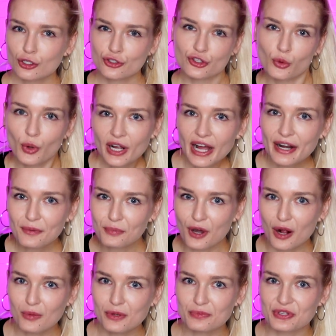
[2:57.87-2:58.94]
So what kind of
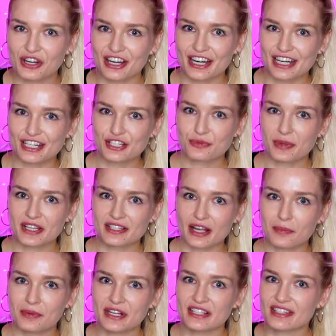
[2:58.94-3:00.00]
problems are aerospace
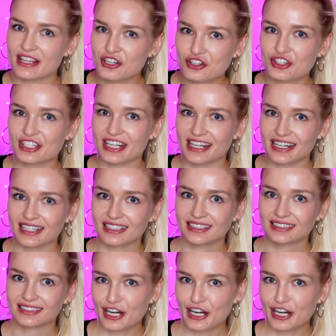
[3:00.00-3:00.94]
companies interested in?